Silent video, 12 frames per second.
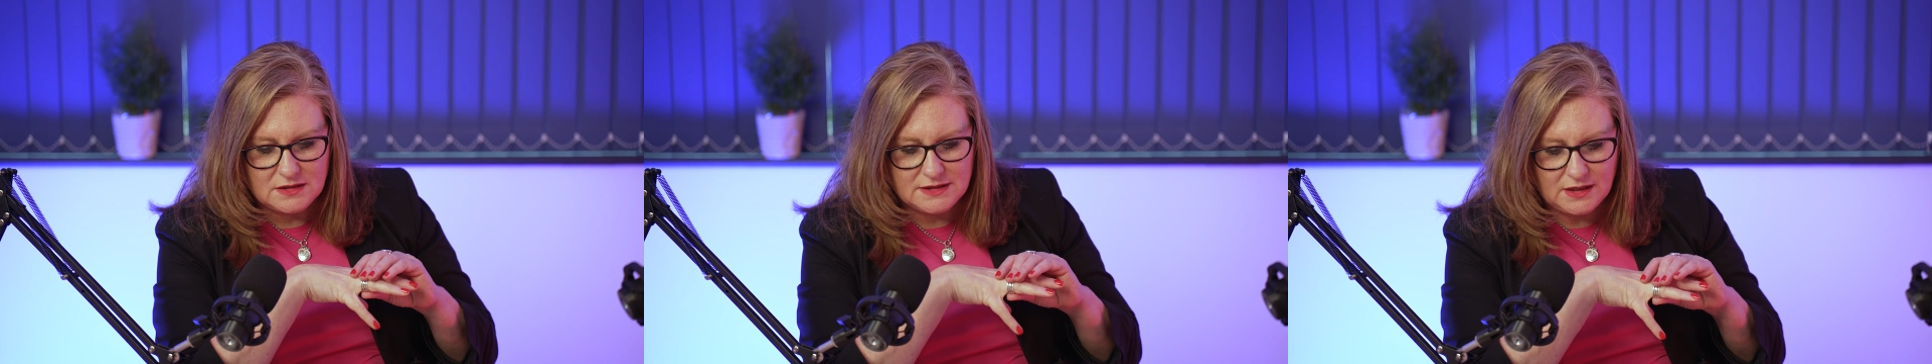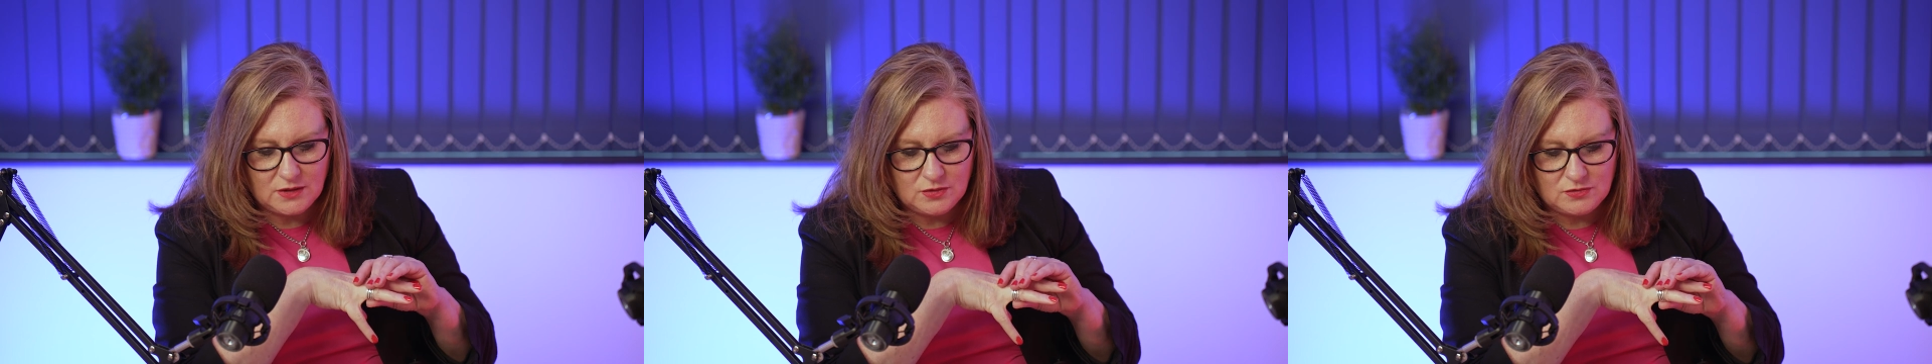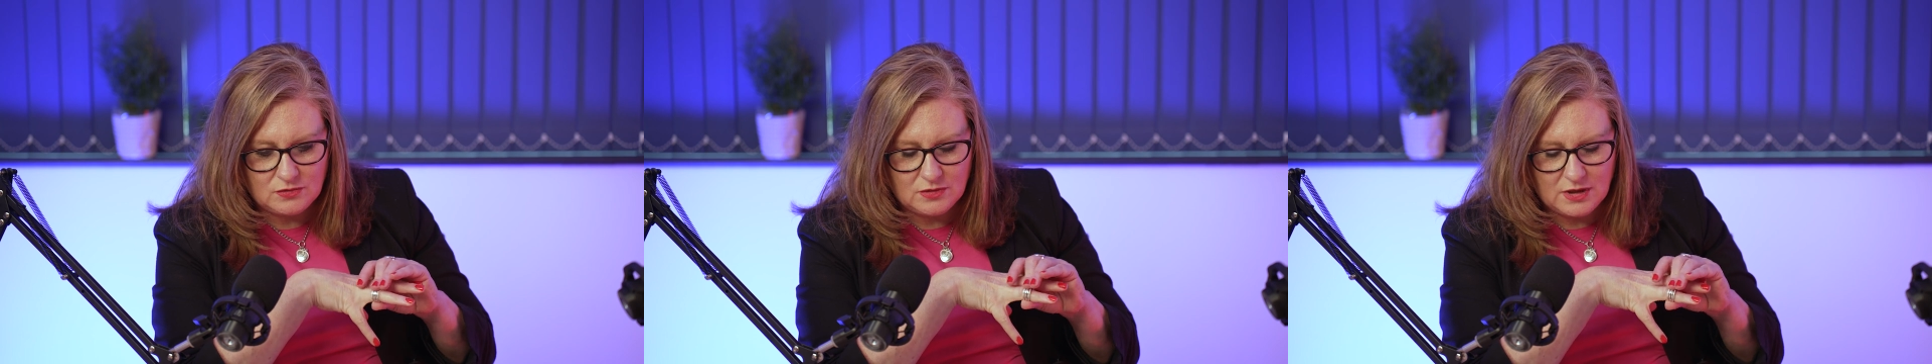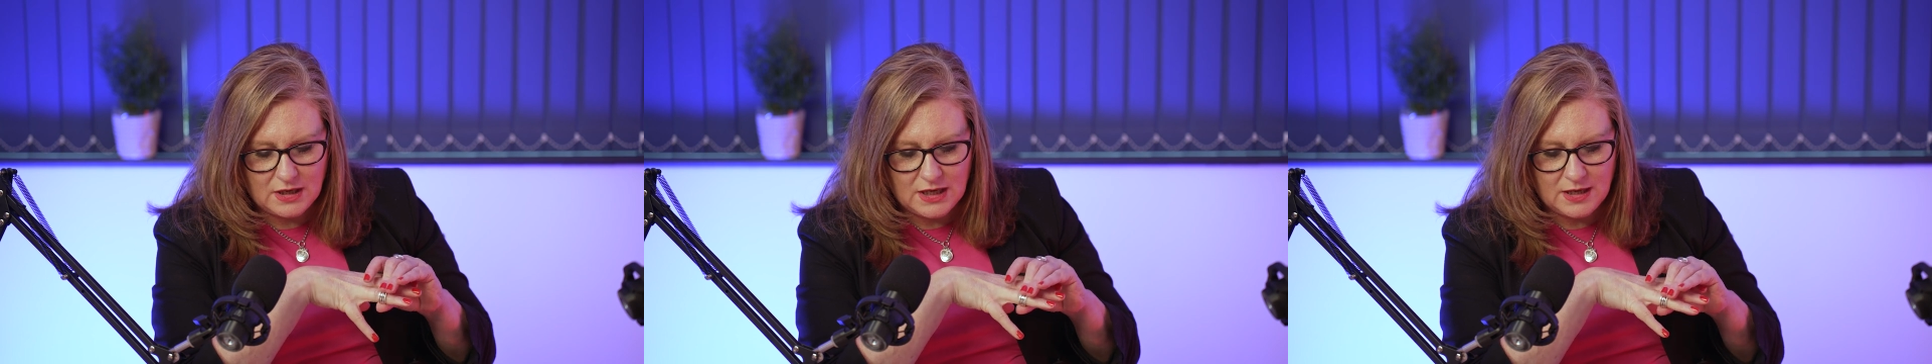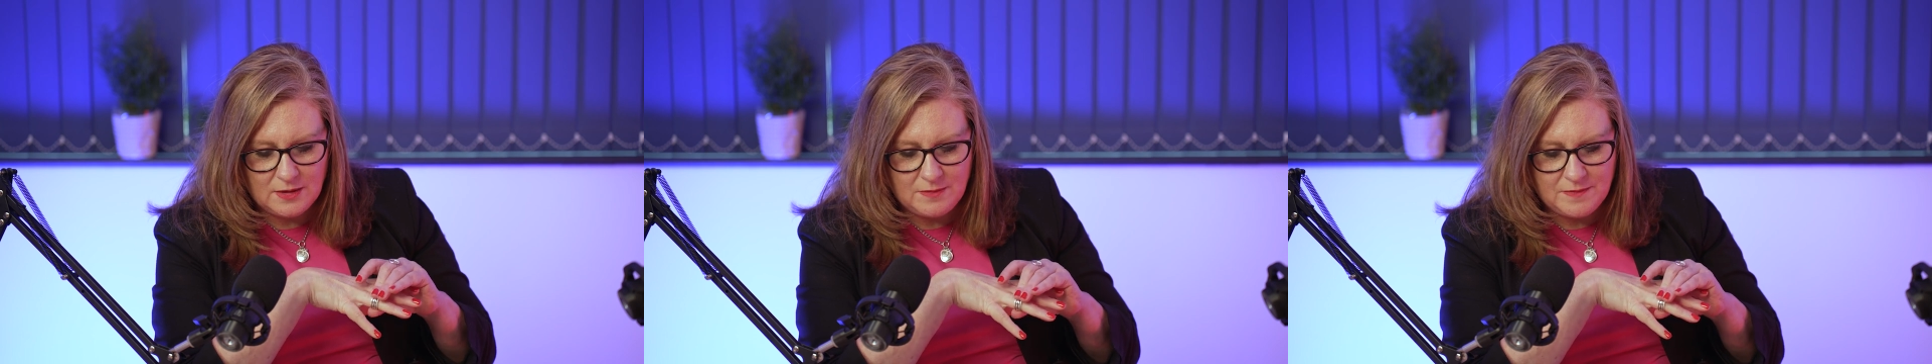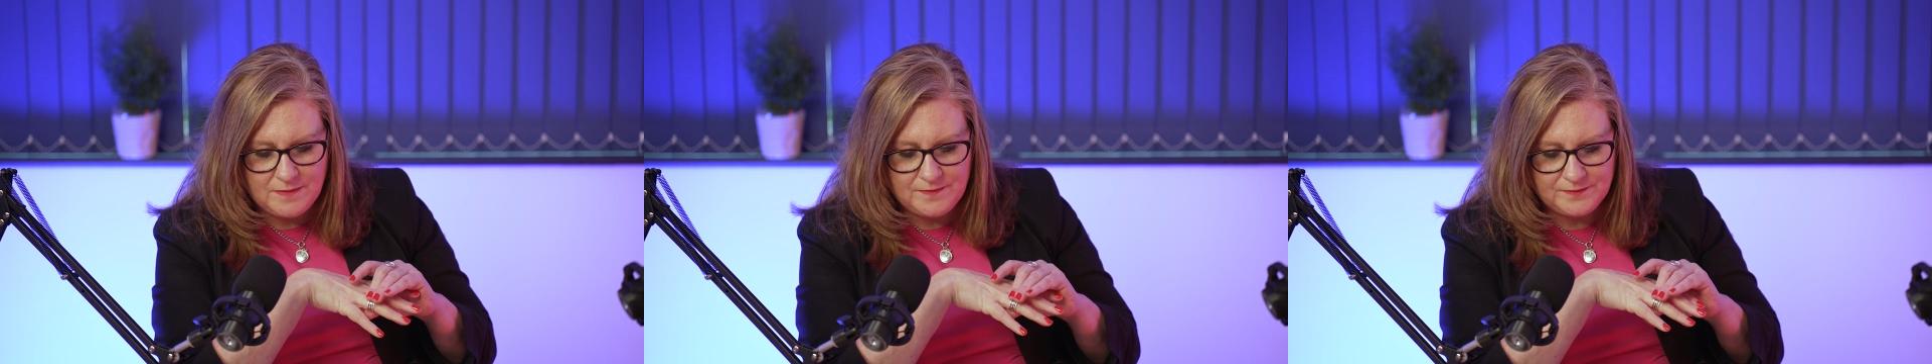So
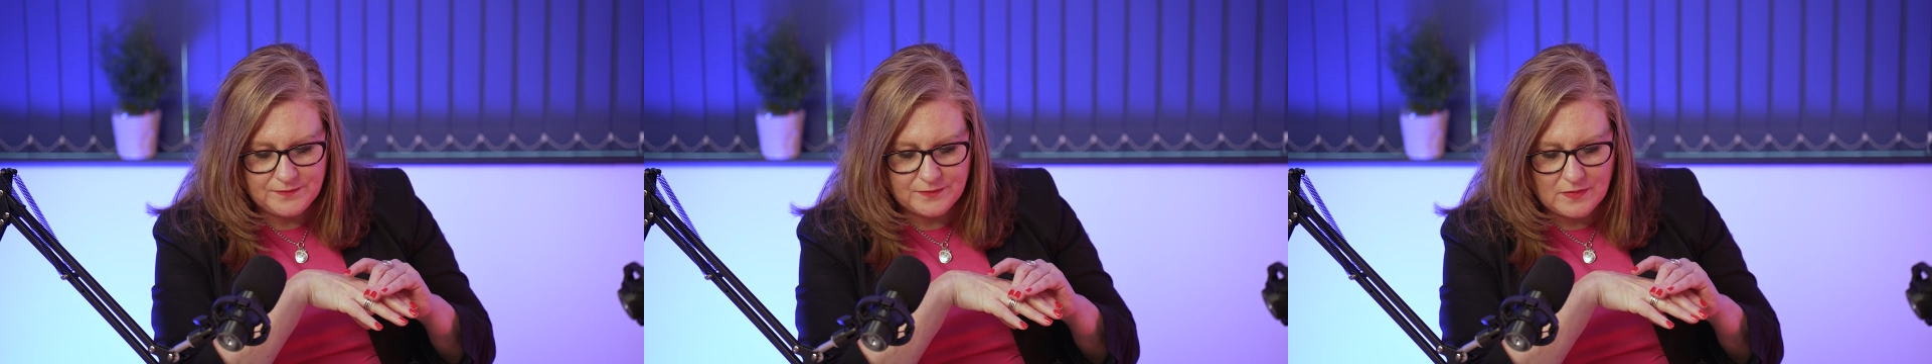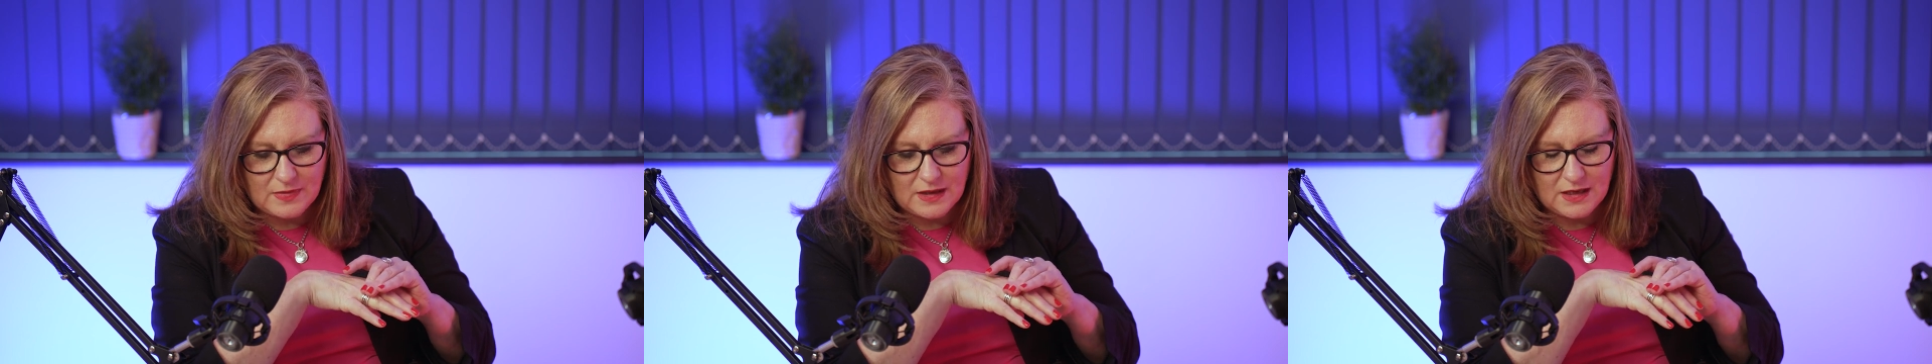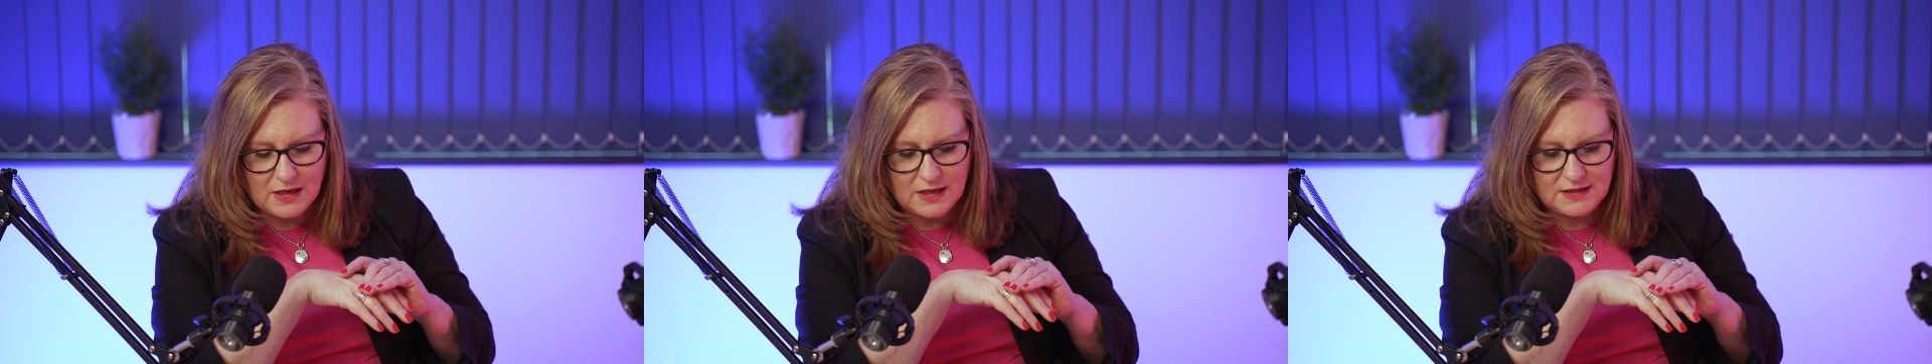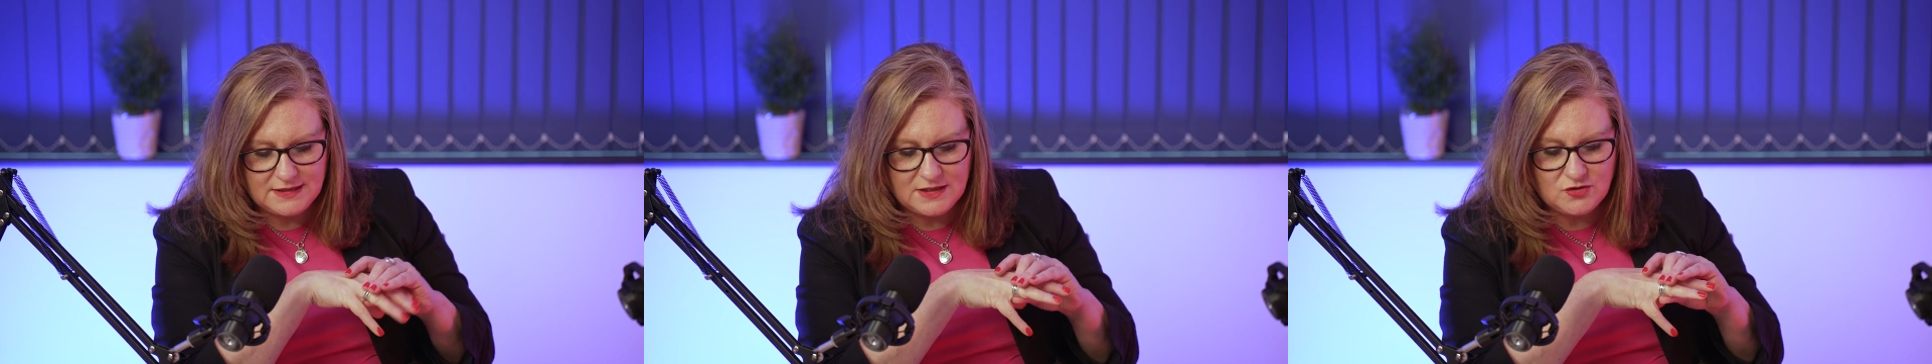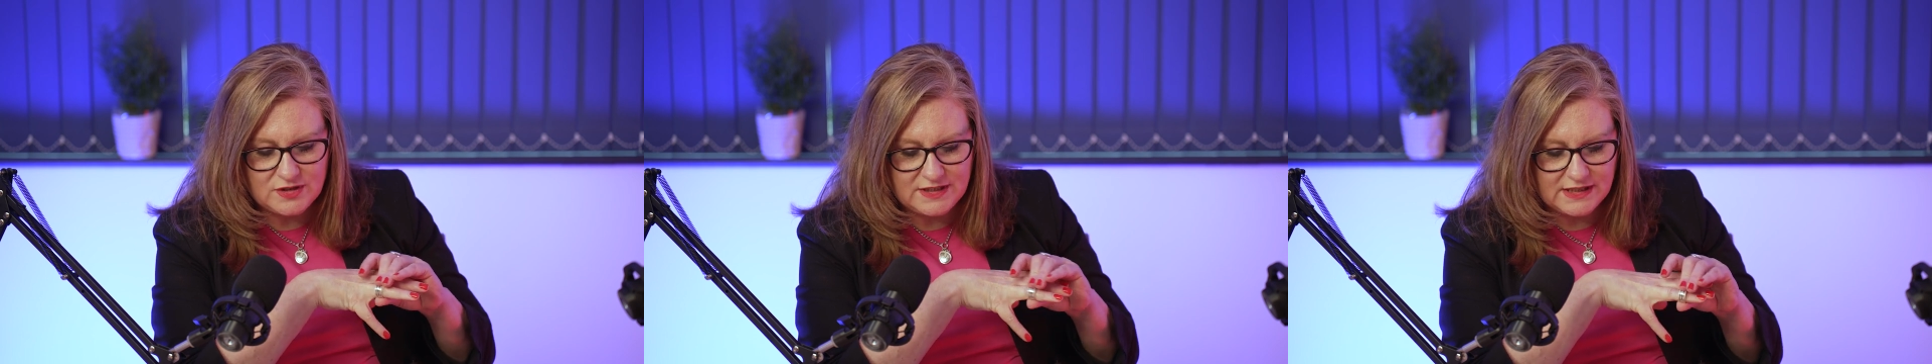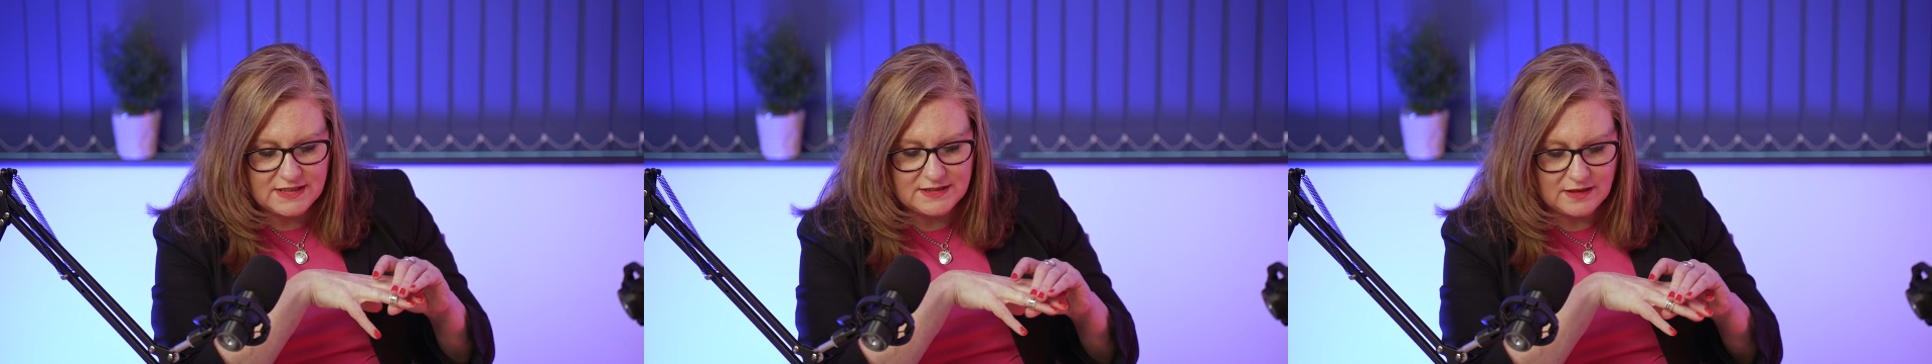it's
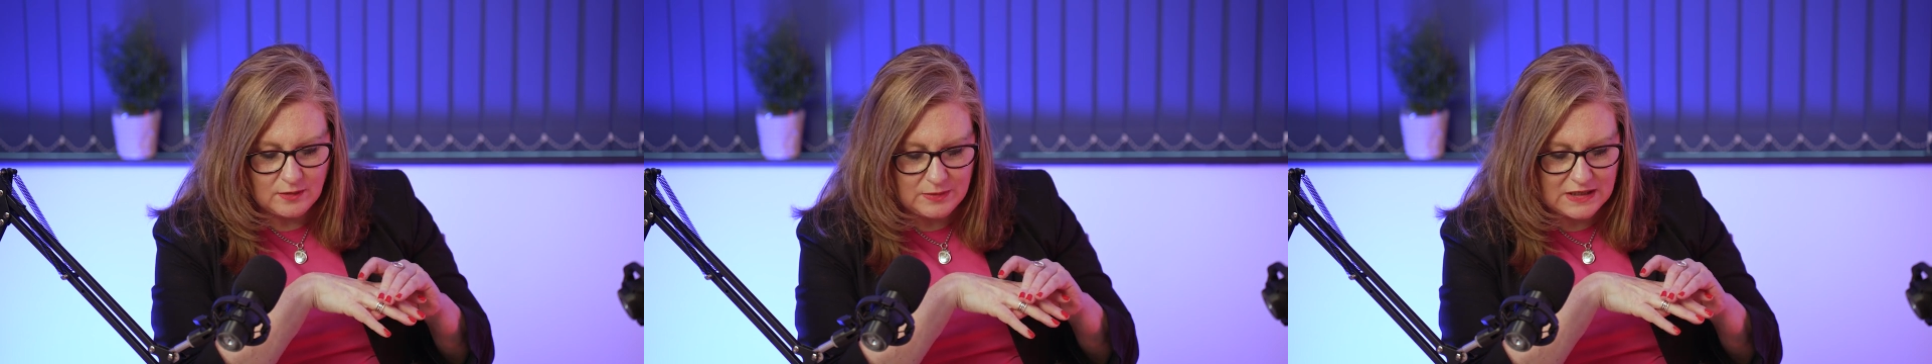interesting, isn't it?